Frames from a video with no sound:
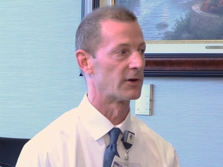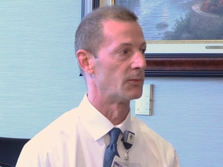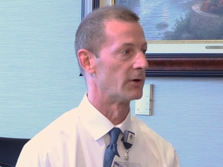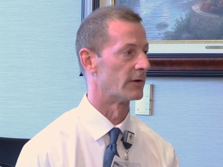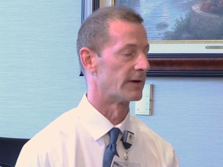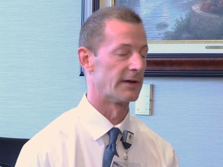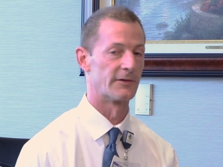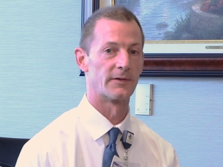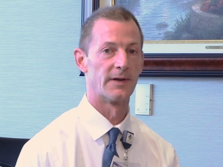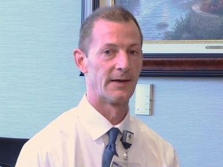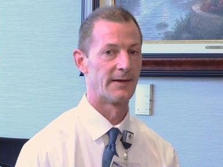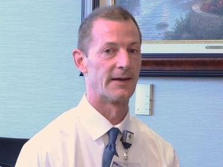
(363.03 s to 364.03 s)
community. It's
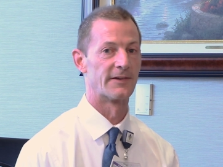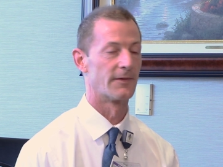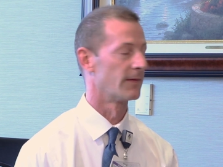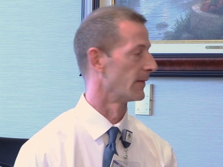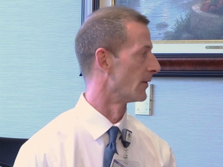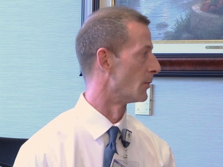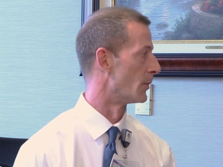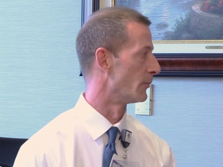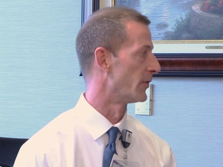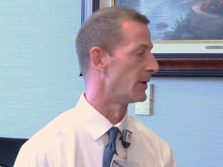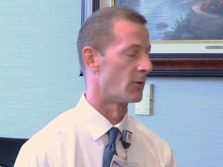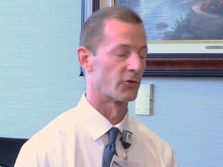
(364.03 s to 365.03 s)

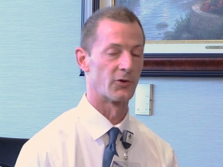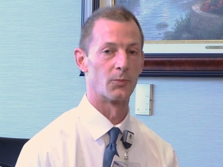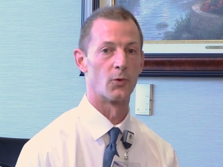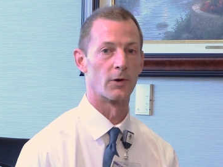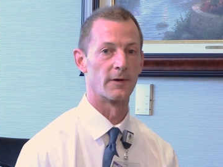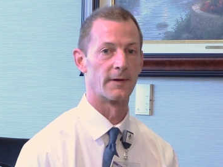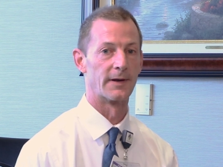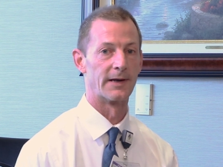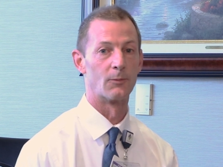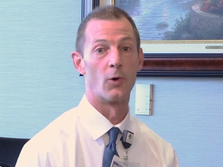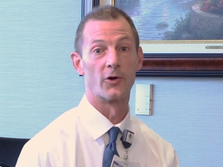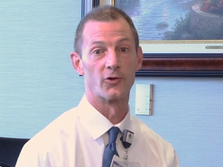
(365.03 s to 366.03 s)
the most important thing.
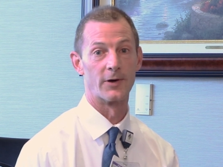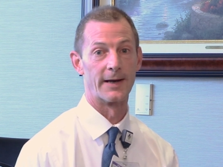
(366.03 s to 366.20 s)
And wash your